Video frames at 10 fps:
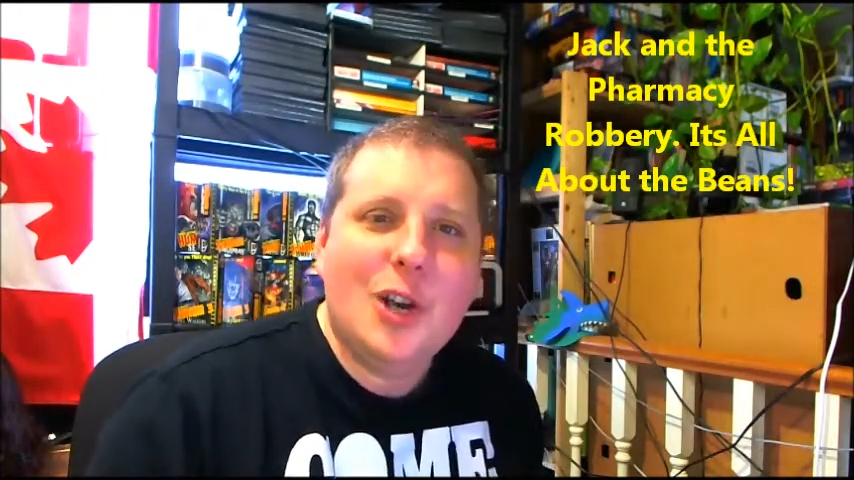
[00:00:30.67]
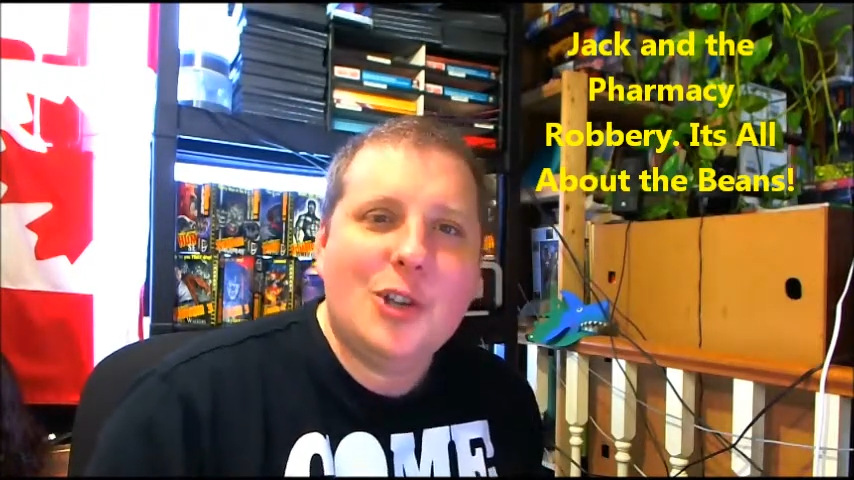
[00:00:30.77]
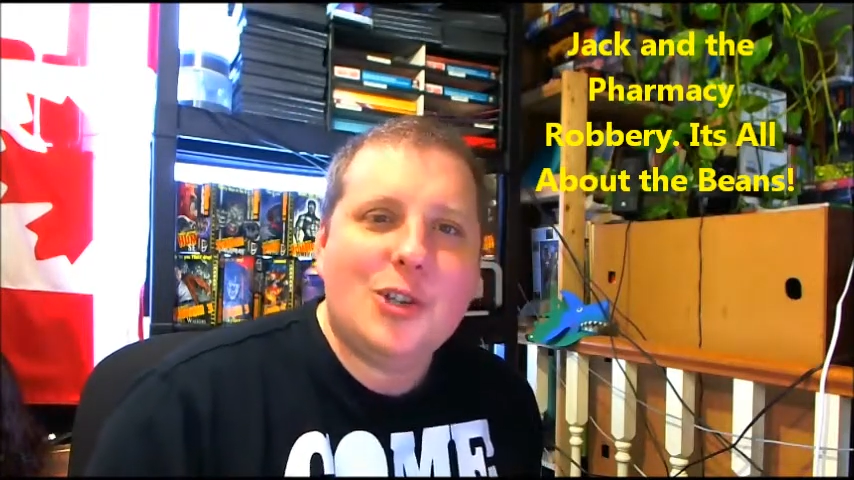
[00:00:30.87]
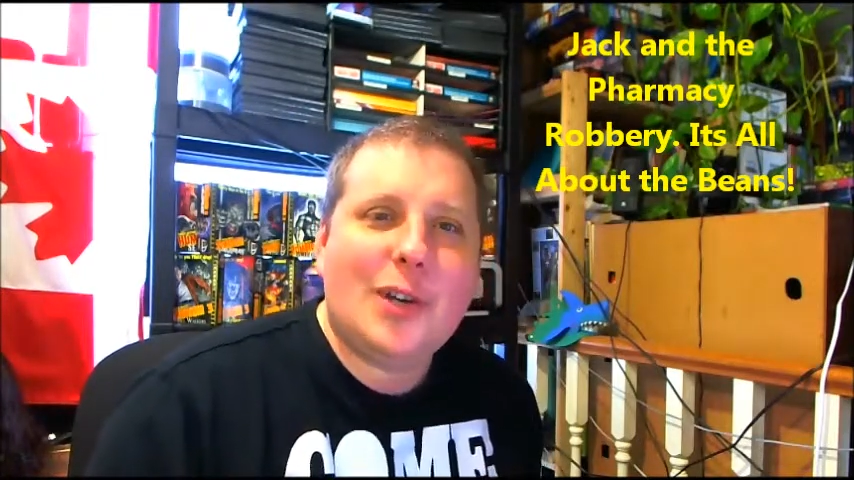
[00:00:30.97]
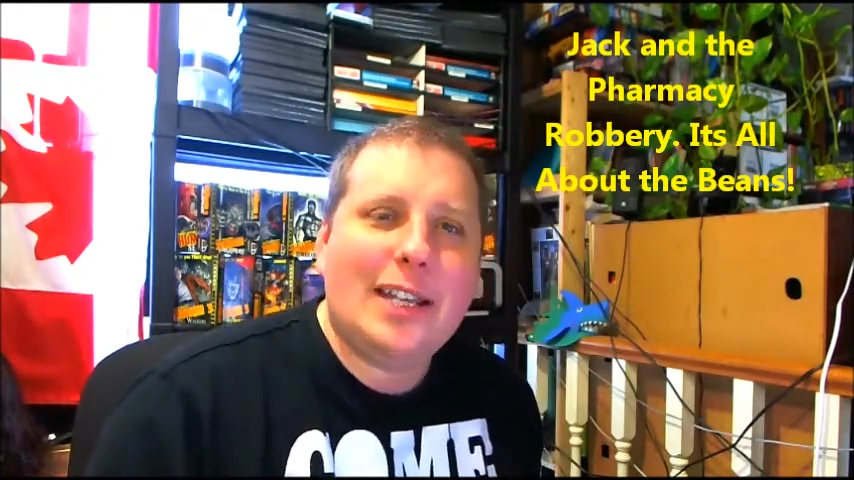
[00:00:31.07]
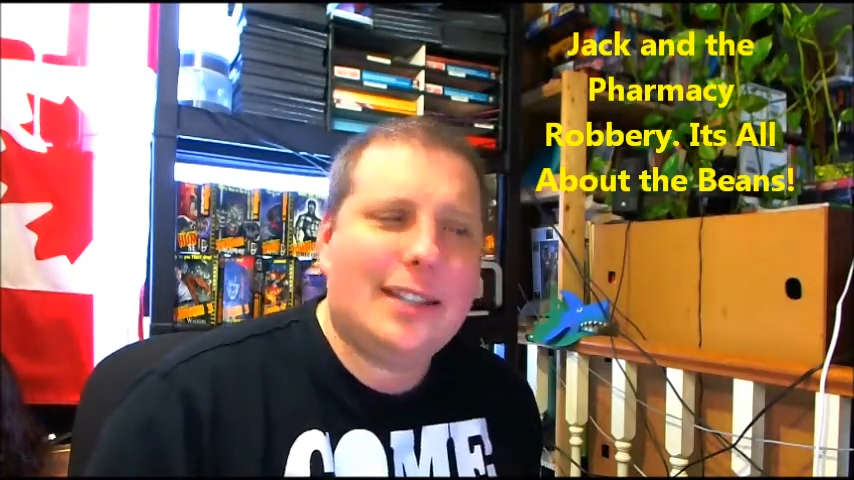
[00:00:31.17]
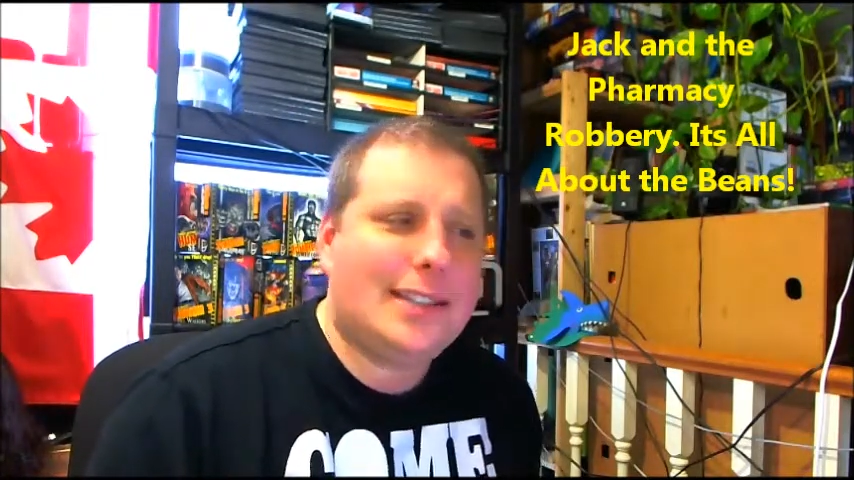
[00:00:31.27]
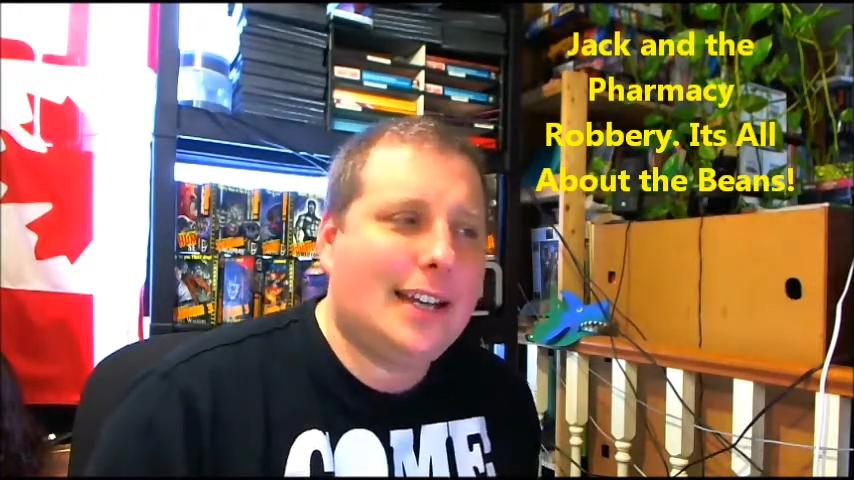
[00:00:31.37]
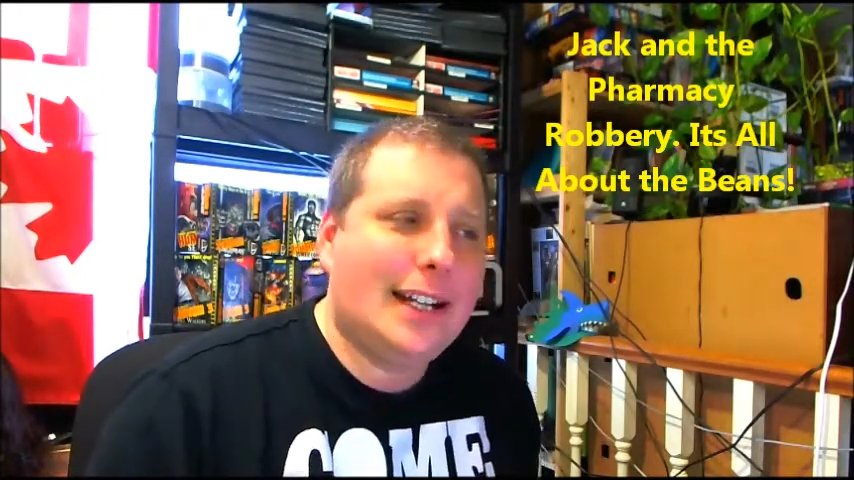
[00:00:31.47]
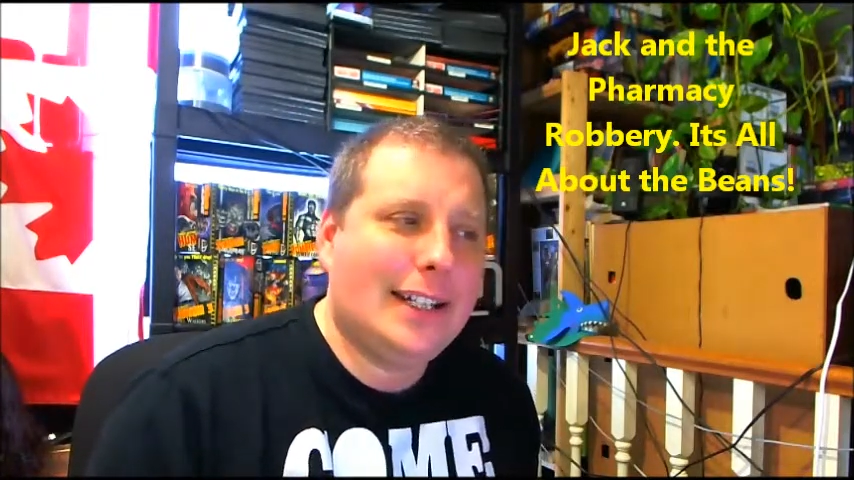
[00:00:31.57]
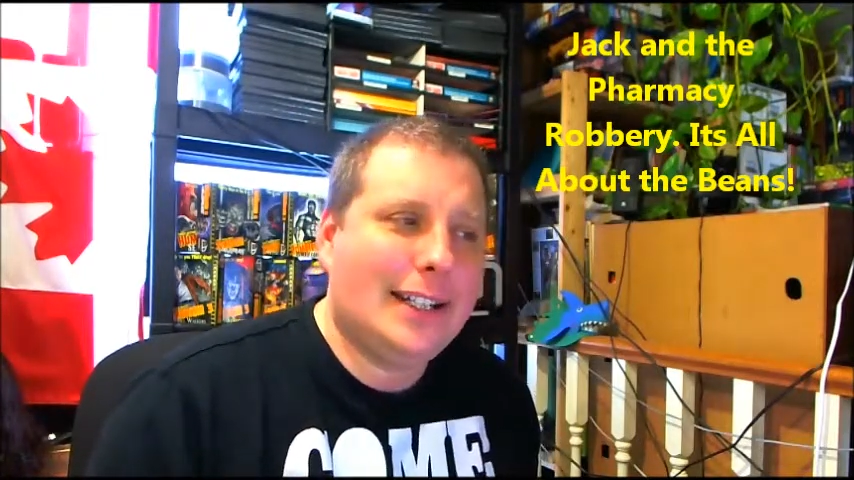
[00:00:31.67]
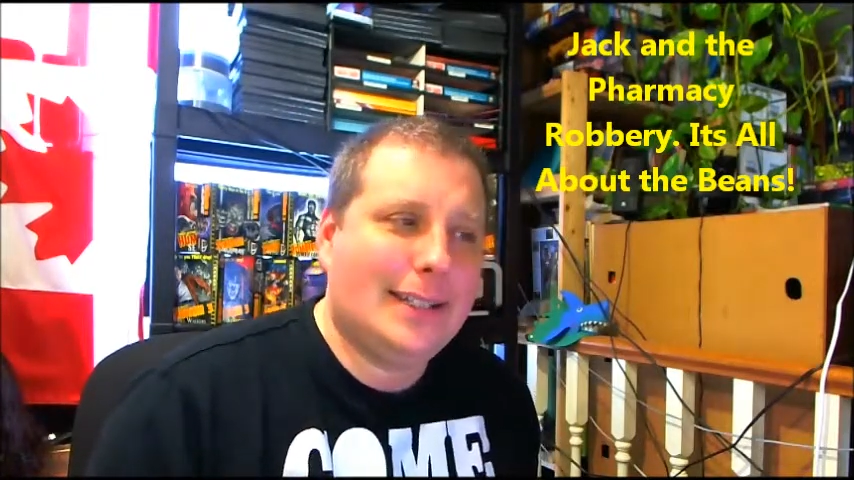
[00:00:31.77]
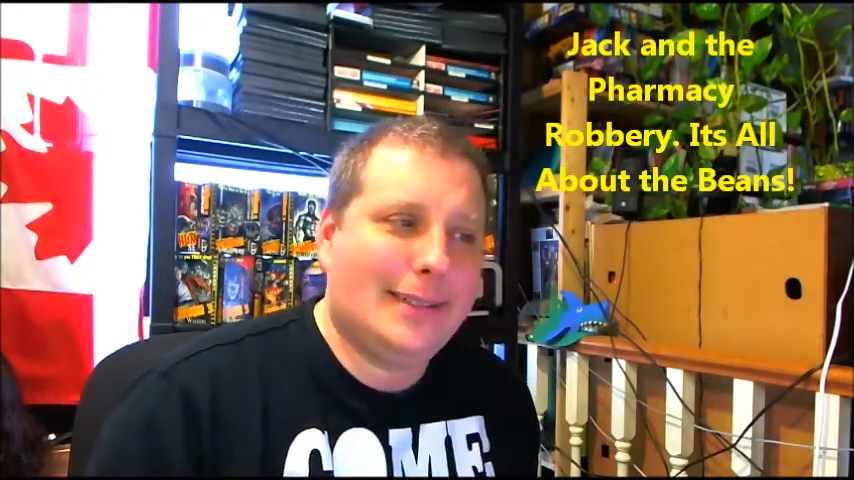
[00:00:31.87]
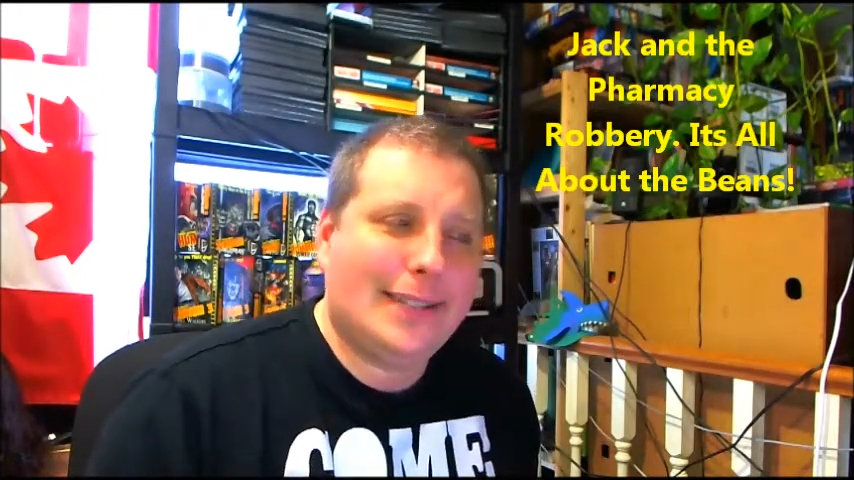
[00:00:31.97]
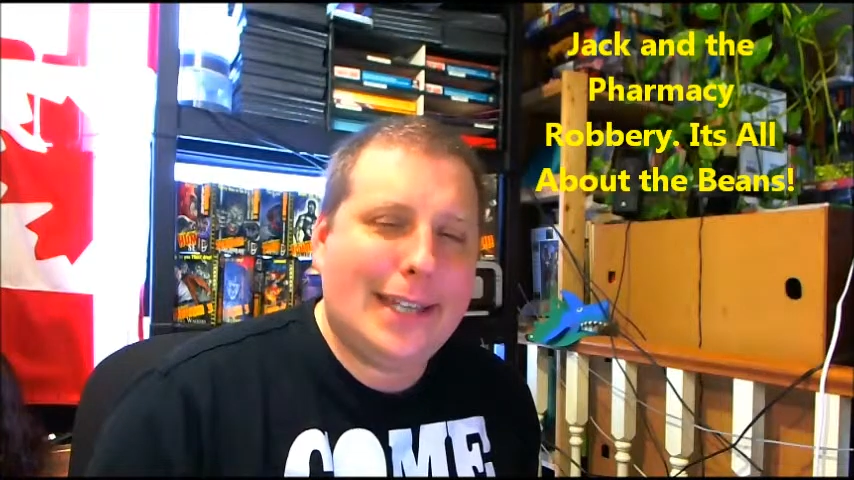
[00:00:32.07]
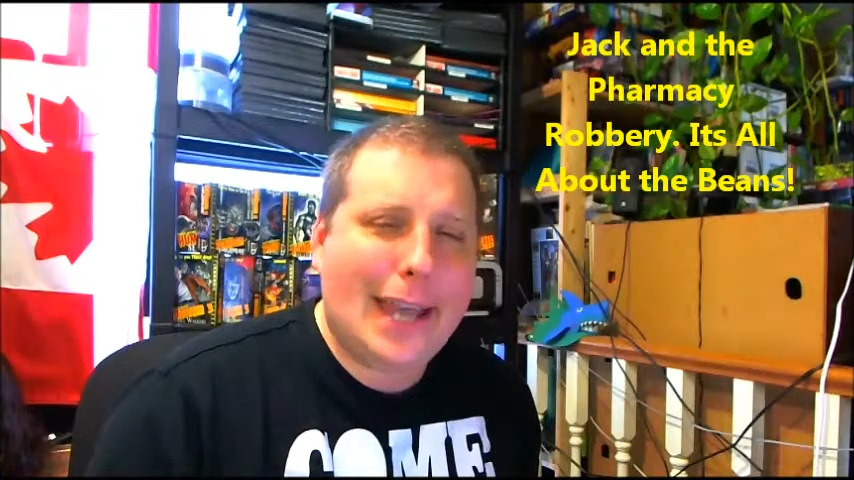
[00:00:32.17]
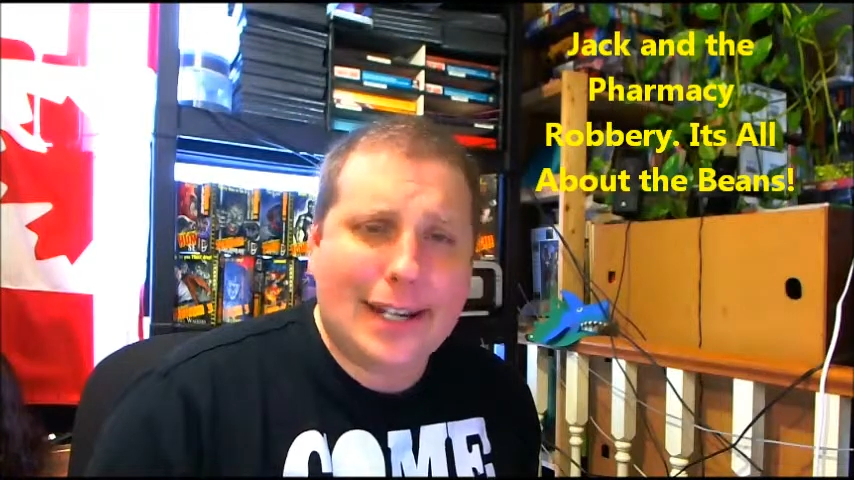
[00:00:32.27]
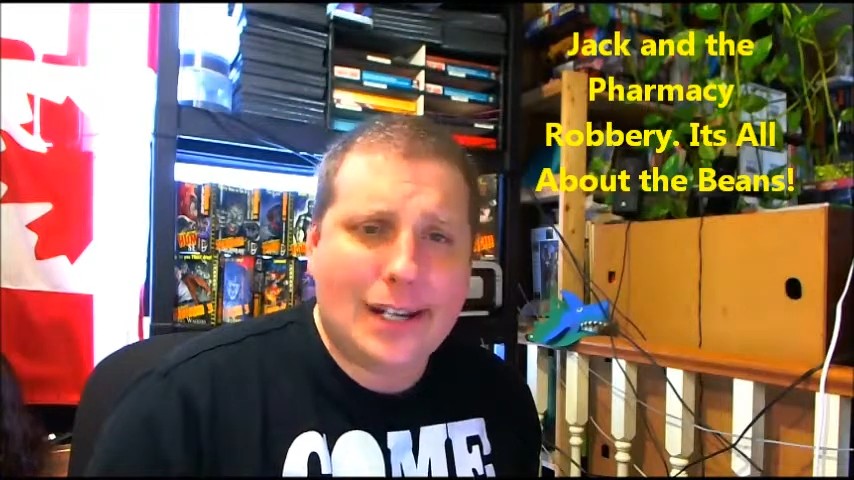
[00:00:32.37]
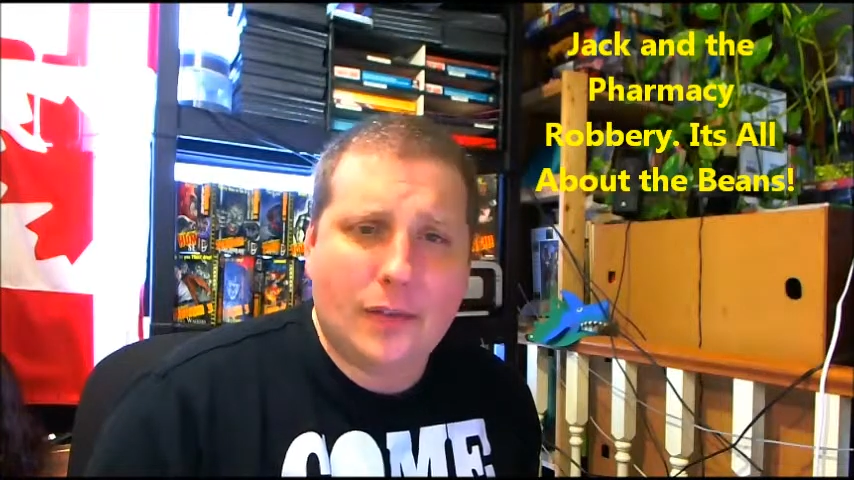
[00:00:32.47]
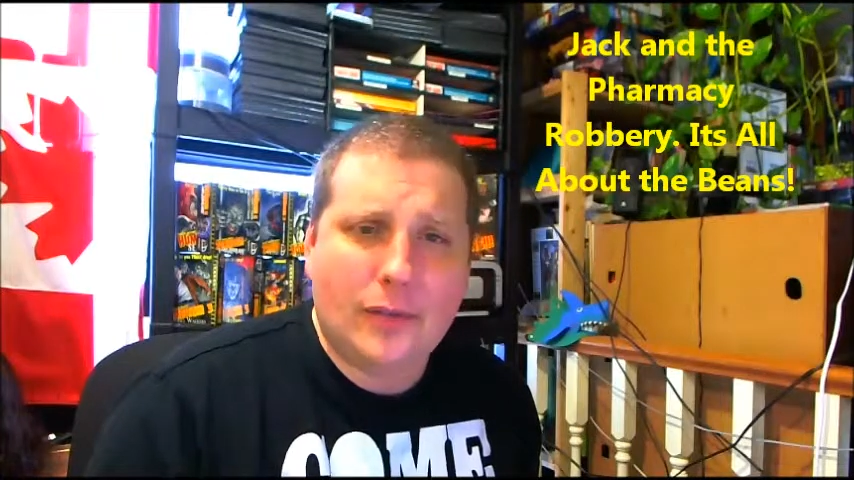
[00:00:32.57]
So he decided he had
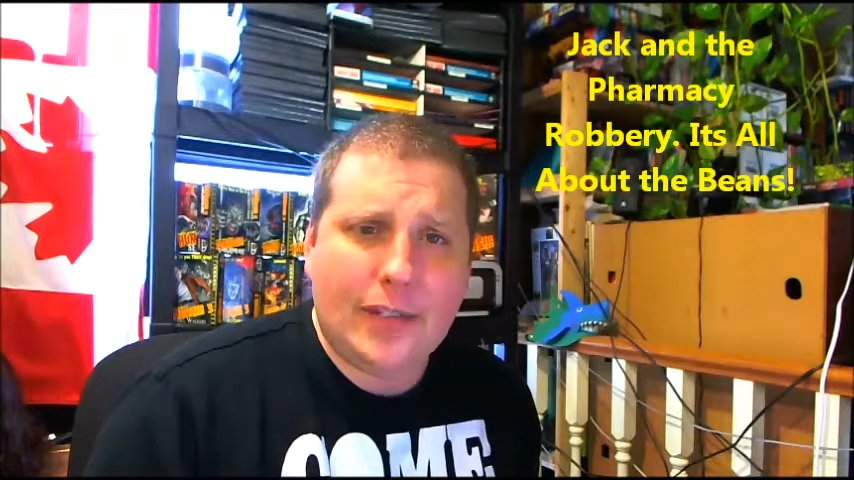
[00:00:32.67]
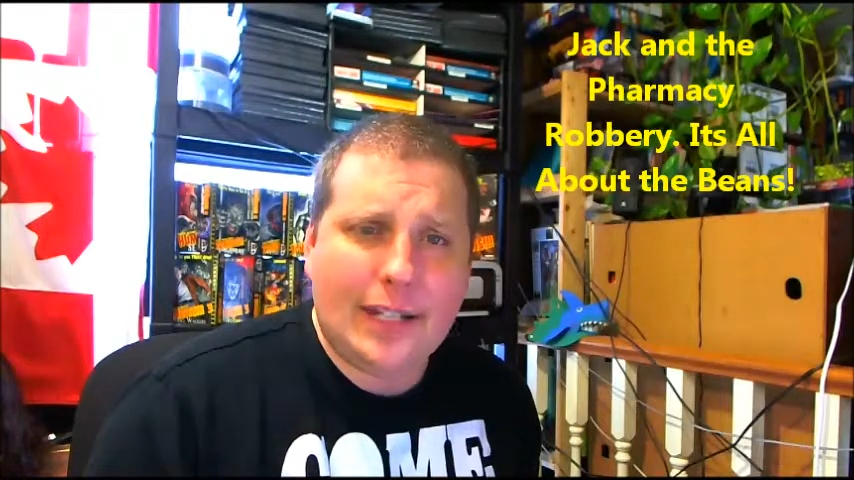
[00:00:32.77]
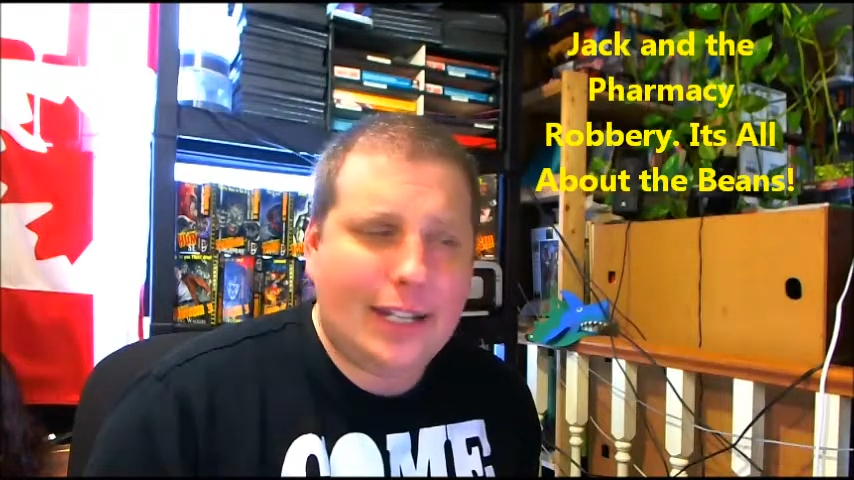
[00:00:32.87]
enough of it,